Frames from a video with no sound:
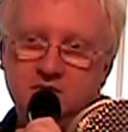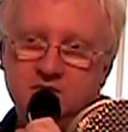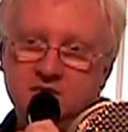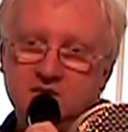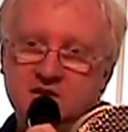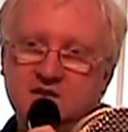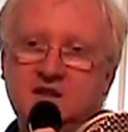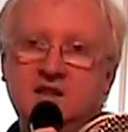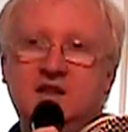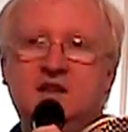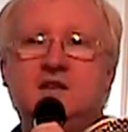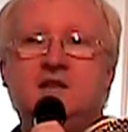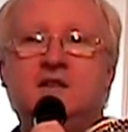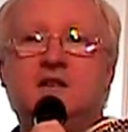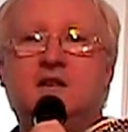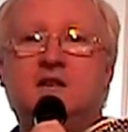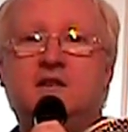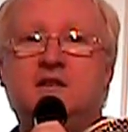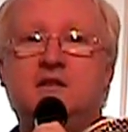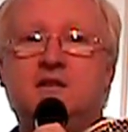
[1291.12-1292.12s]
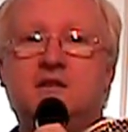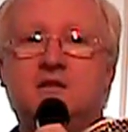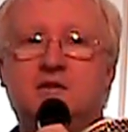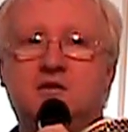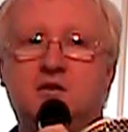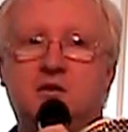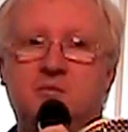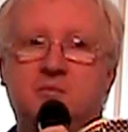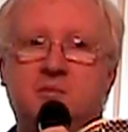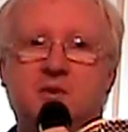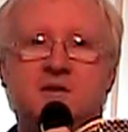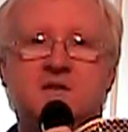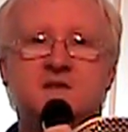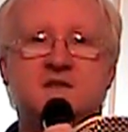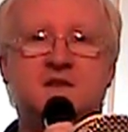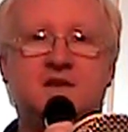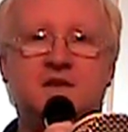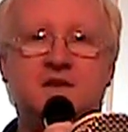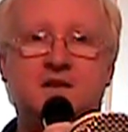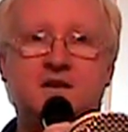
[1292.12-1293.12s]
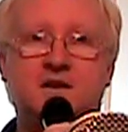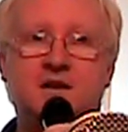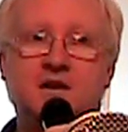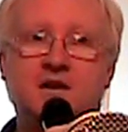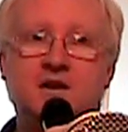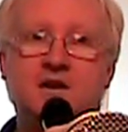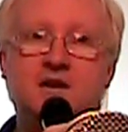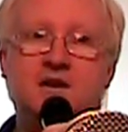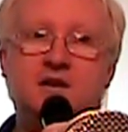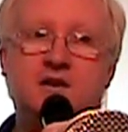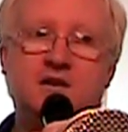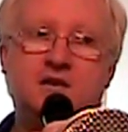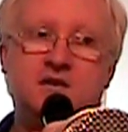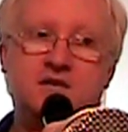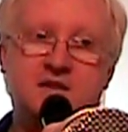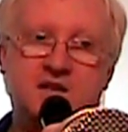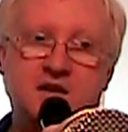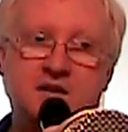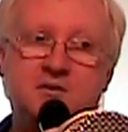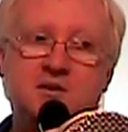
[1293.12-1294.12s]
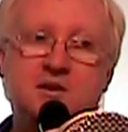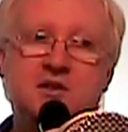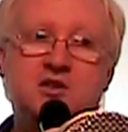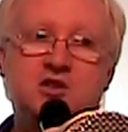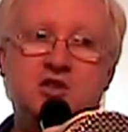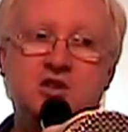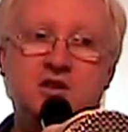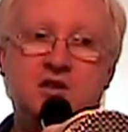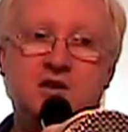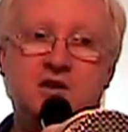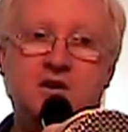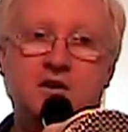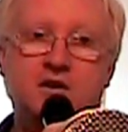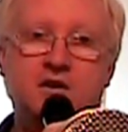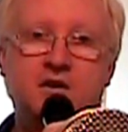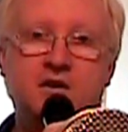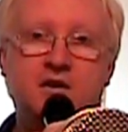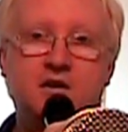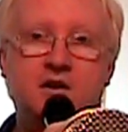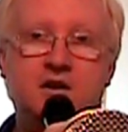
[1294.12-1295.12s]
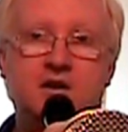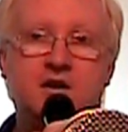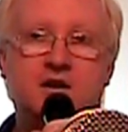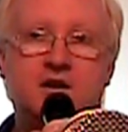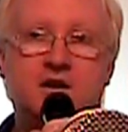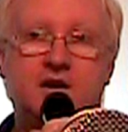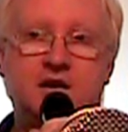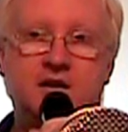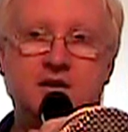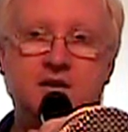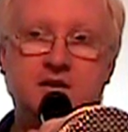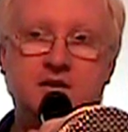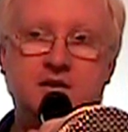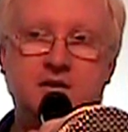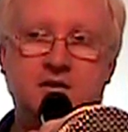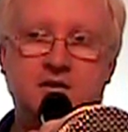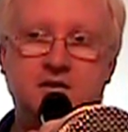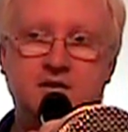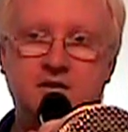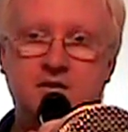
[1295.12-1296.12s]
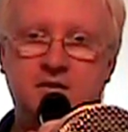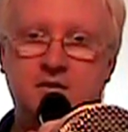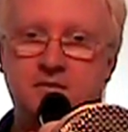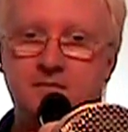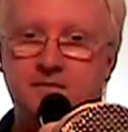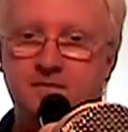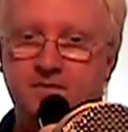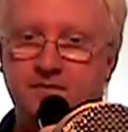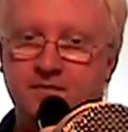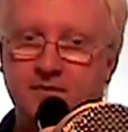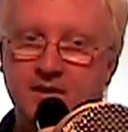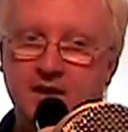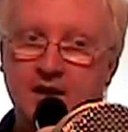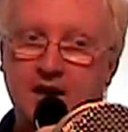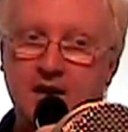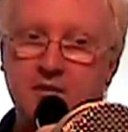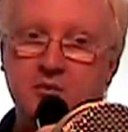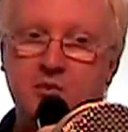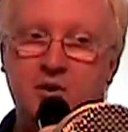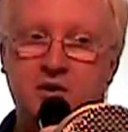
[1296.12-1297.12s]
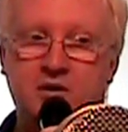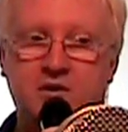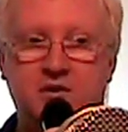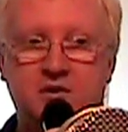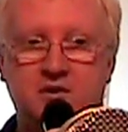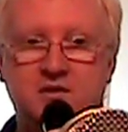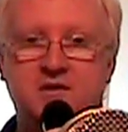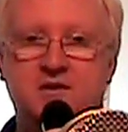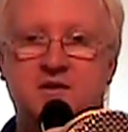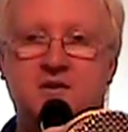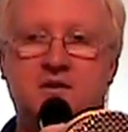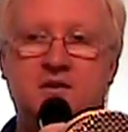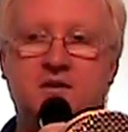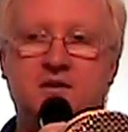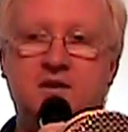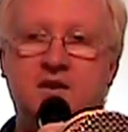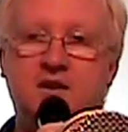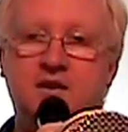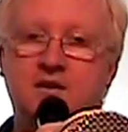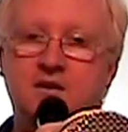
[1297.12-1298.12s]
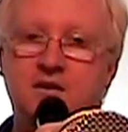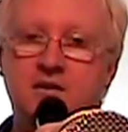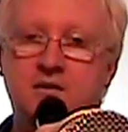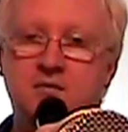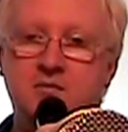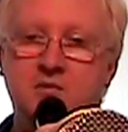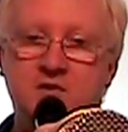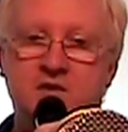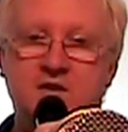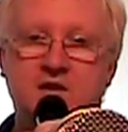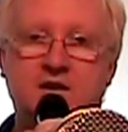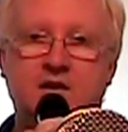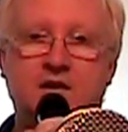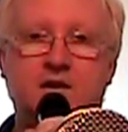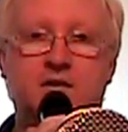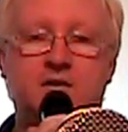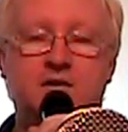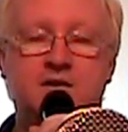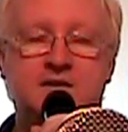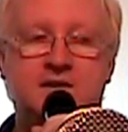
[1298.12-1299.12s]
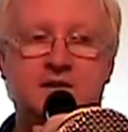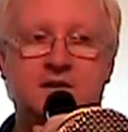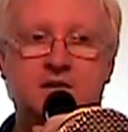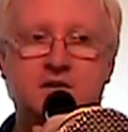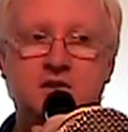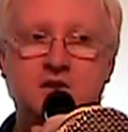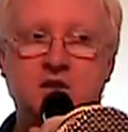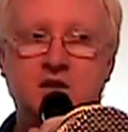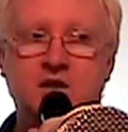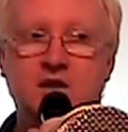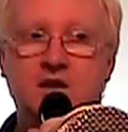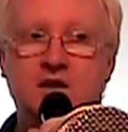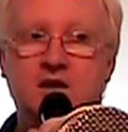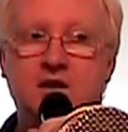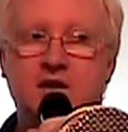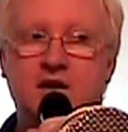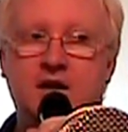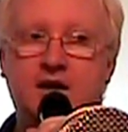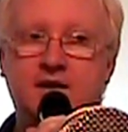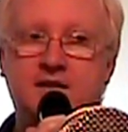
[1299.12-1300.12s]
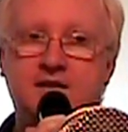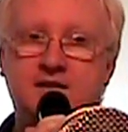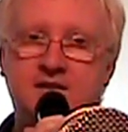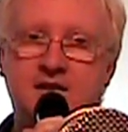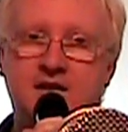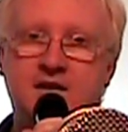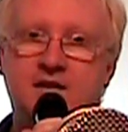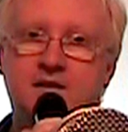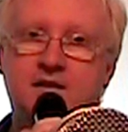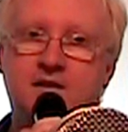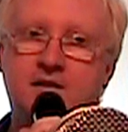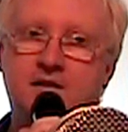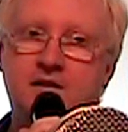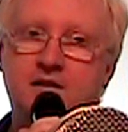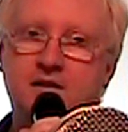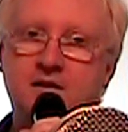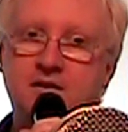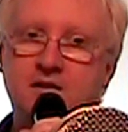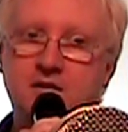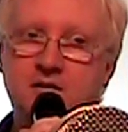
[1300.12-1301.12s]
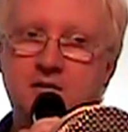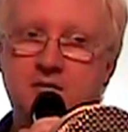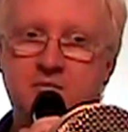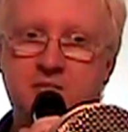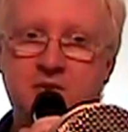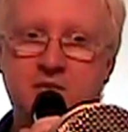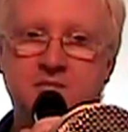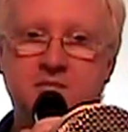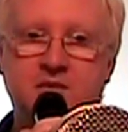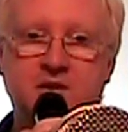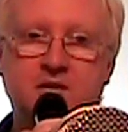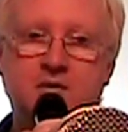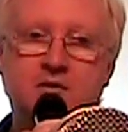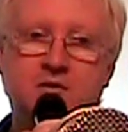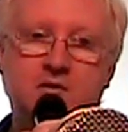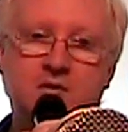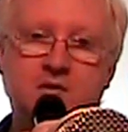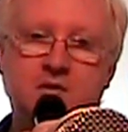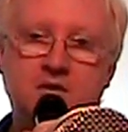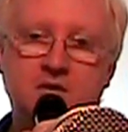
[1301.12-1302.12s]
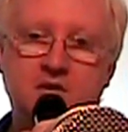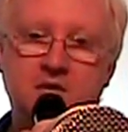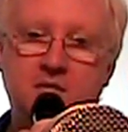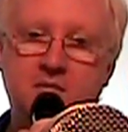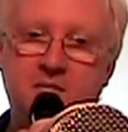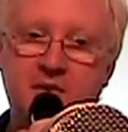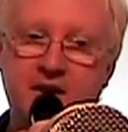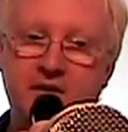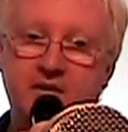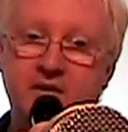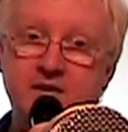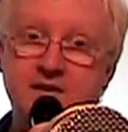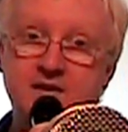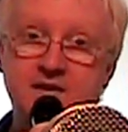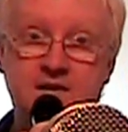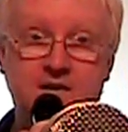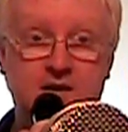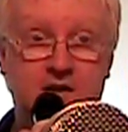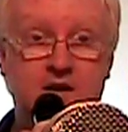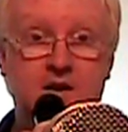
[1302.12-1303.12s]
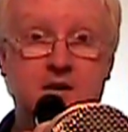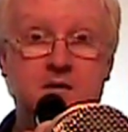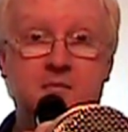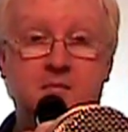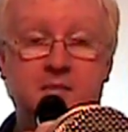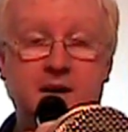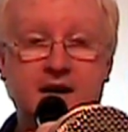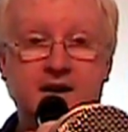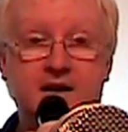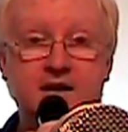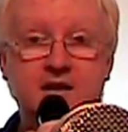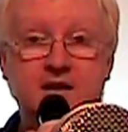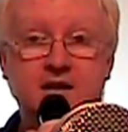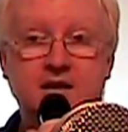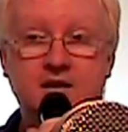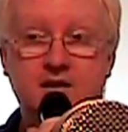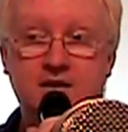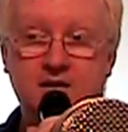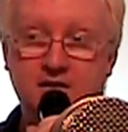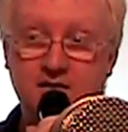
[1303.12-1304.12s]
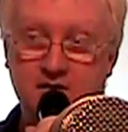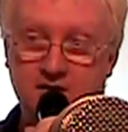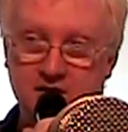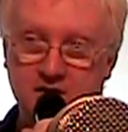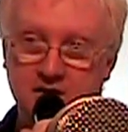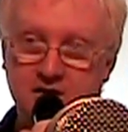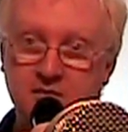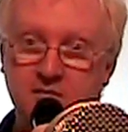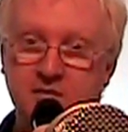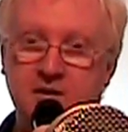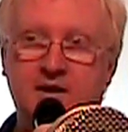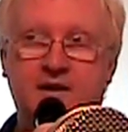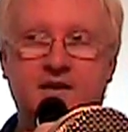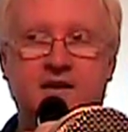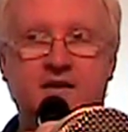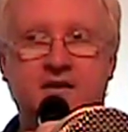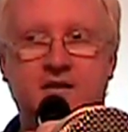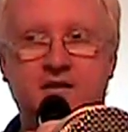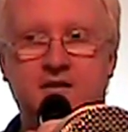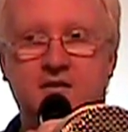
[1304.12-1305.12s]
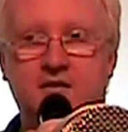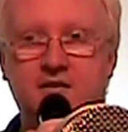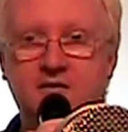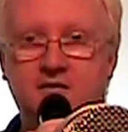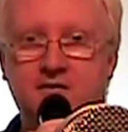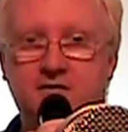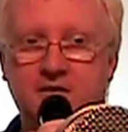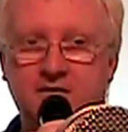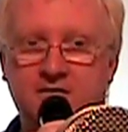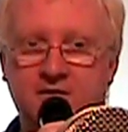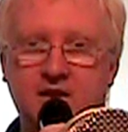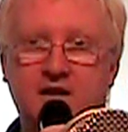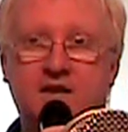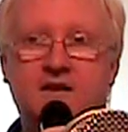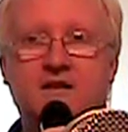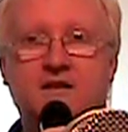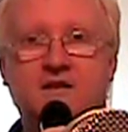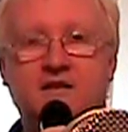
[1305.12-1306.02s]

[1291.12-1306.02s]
singer, composer, sound engineer, and I work also in musical research at the Center Pompidou, Paris, by the DBR 15.